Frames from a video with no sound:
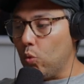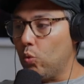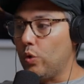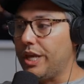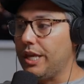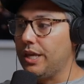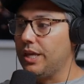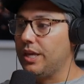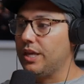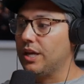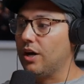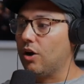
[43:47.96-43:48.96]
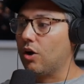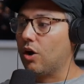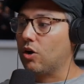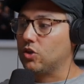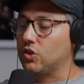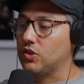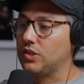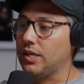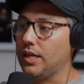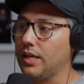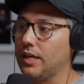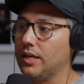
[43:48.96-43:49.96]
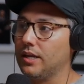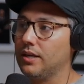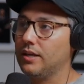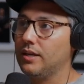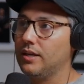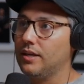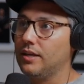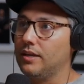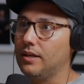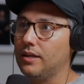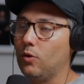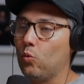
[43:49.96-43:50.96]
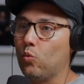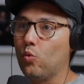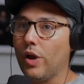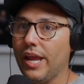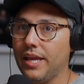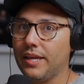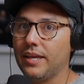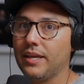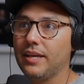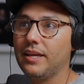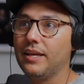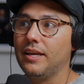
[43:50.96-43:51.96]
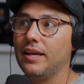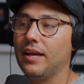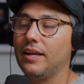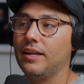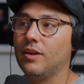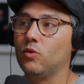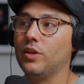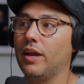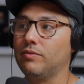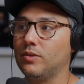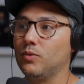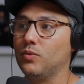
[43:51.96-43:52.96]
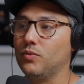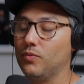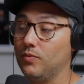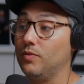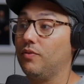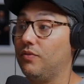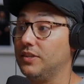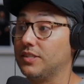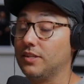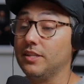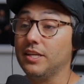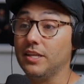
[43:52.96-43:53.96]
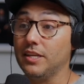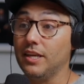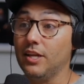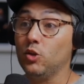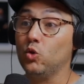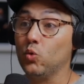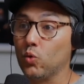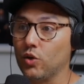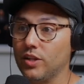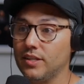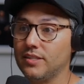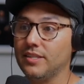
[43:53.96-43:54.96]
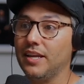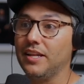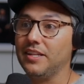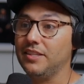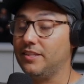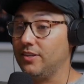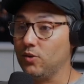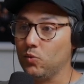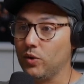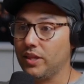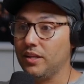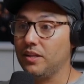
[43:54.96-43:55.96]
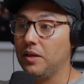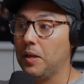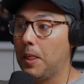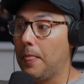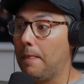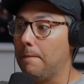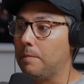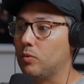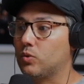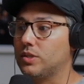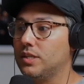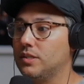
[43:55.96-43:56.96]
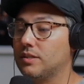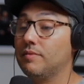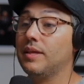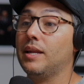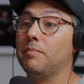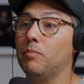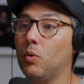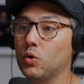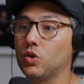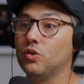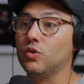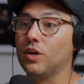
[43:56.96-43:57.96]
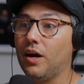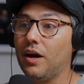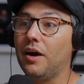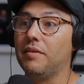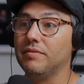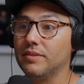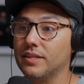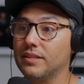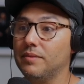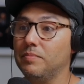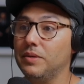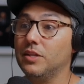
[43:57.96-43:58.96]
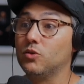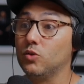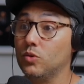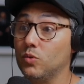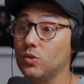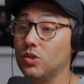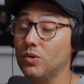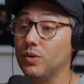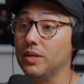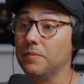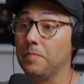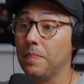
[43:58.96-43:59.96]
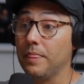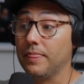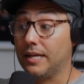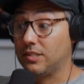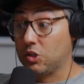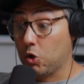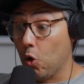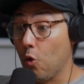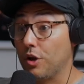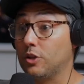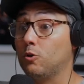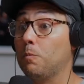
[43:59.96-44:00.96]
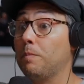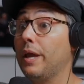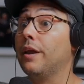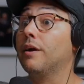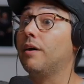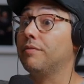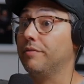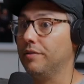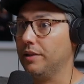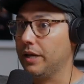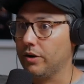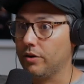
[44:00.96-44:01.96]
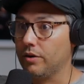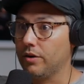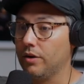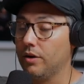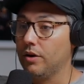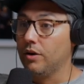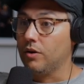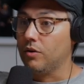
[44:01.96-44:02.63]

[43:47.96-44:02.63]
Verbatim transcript: We are seeing Rake not only have to physically endure this and deal with it, but we're seeing some of that emotional conflict be introduced to it. Yeah. That's going to pay off later. Yeah.